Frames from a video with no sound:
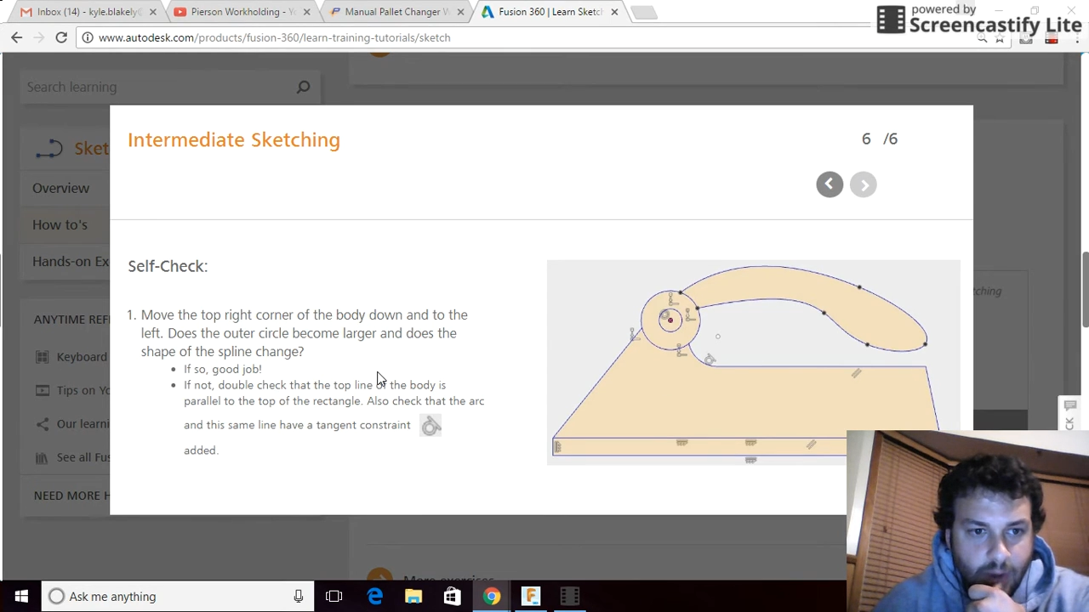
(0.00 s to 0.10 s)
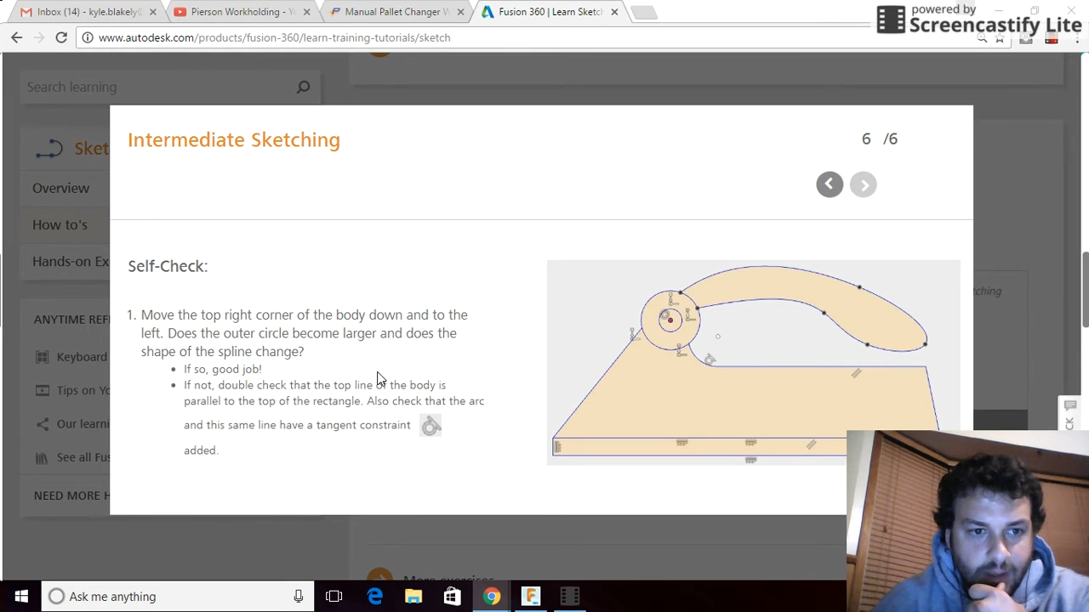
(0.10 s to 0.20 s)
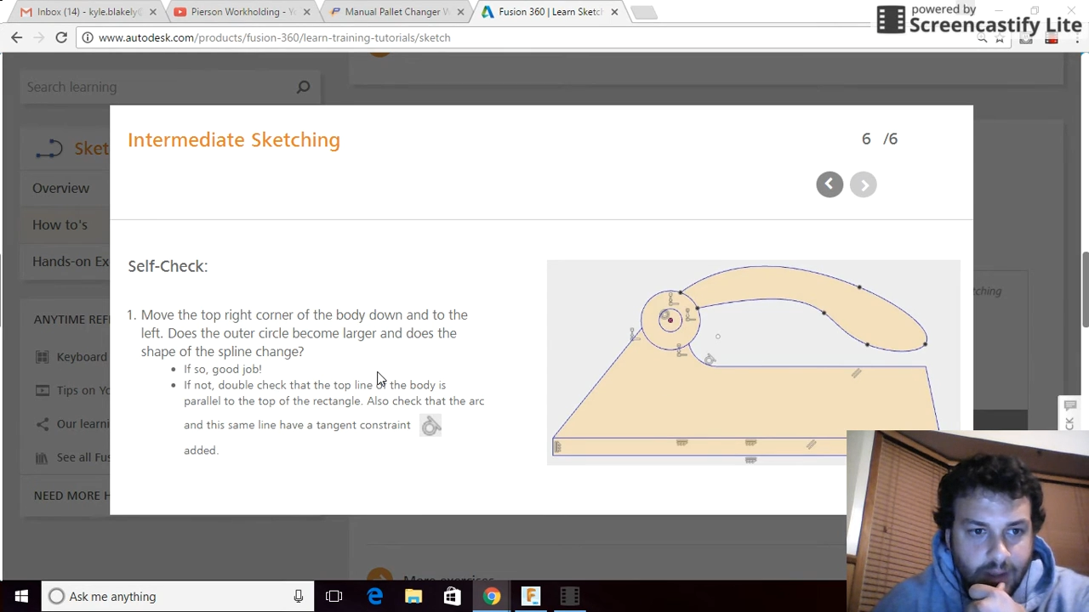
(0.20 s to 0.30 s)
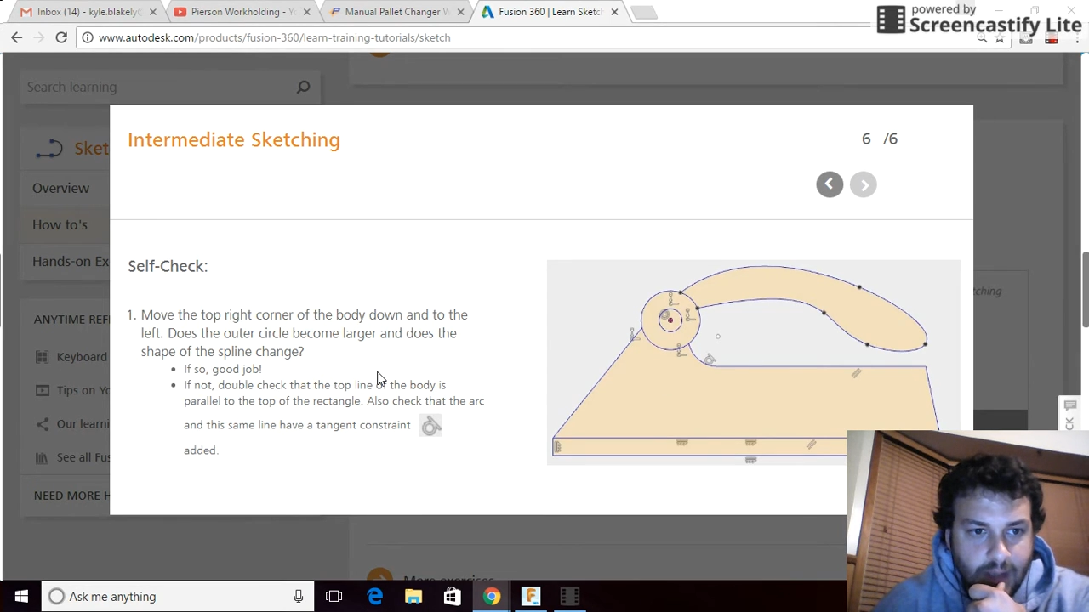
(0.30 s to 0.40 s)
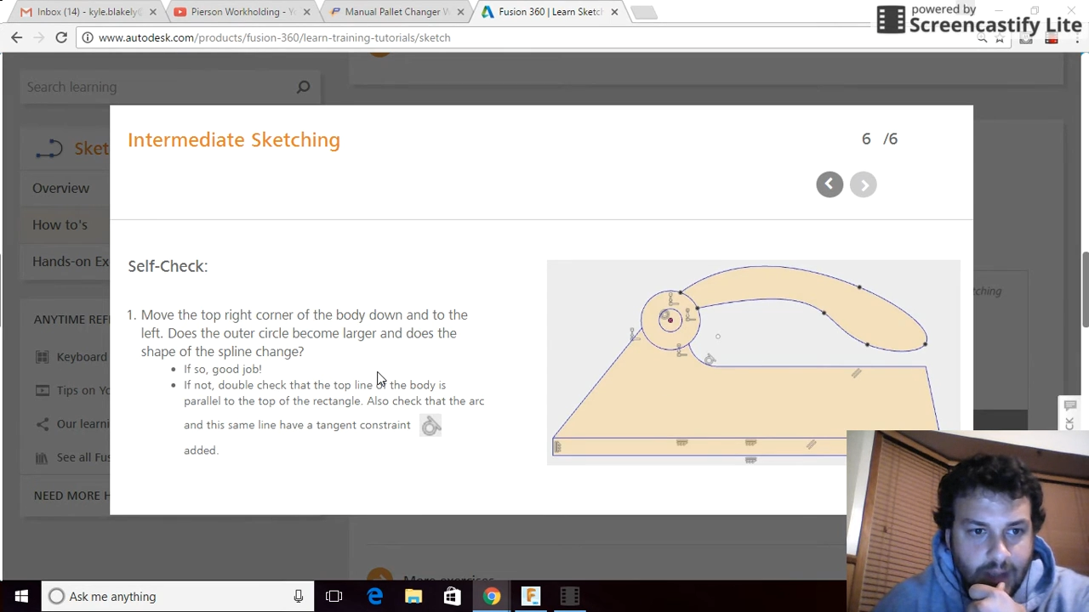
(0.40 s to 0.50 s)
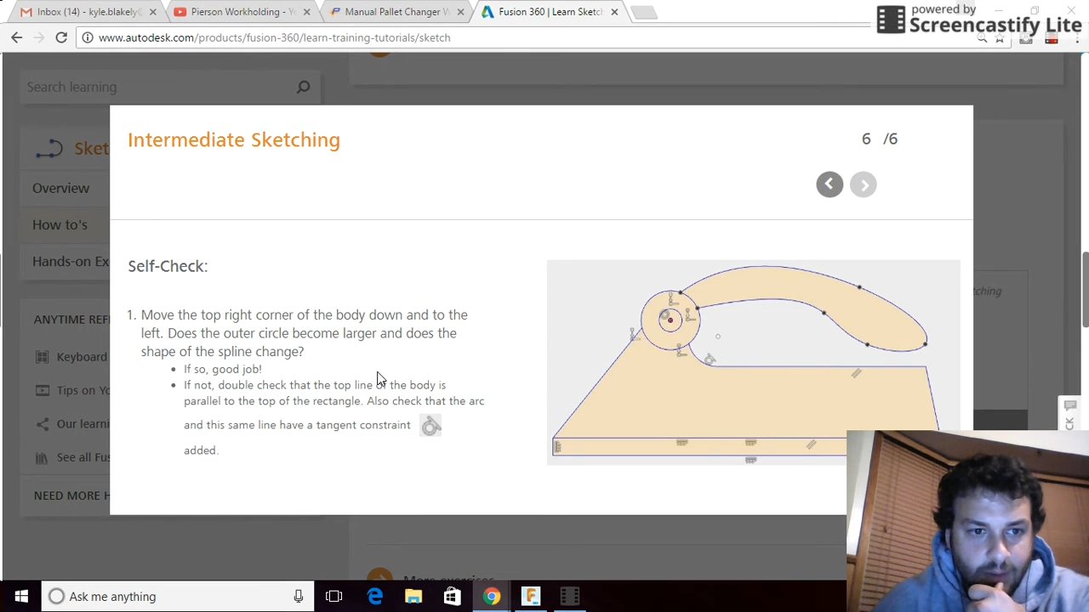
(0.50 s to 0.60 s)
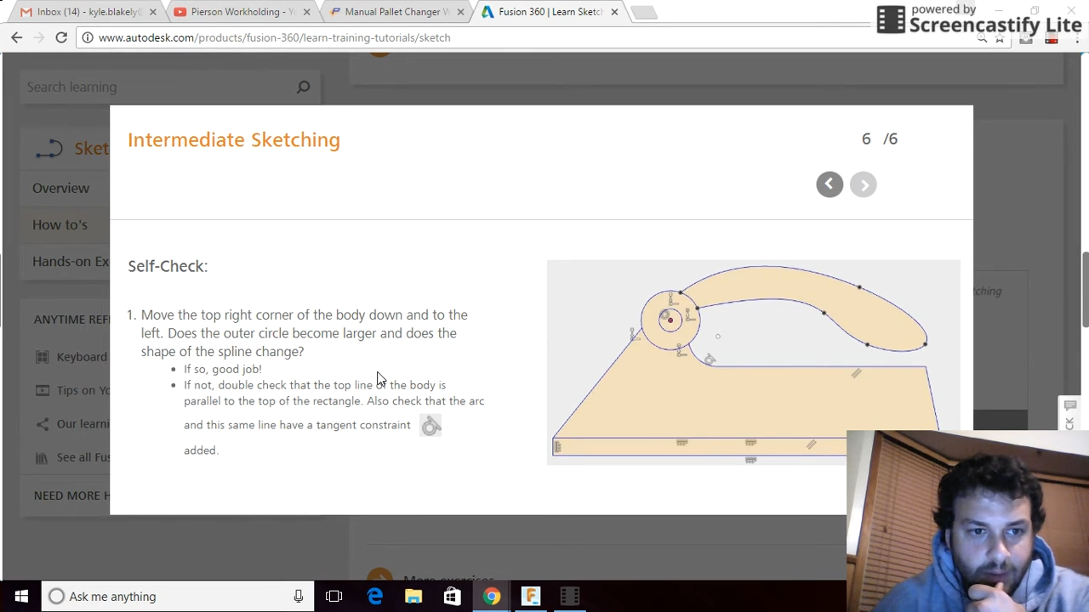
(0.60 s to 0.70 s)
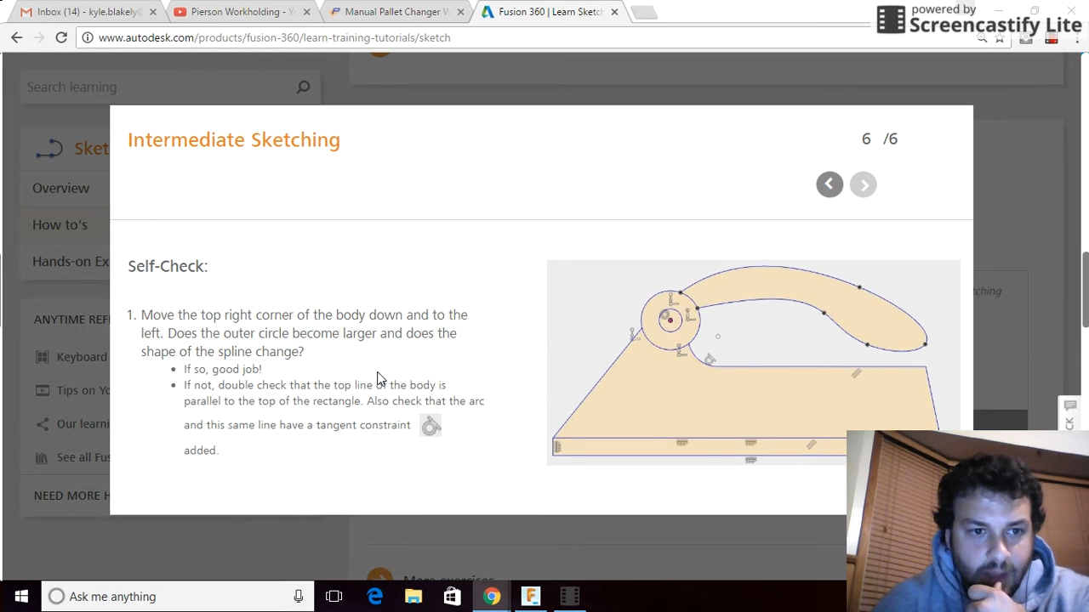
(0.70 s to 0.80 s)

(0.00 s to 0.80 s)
it down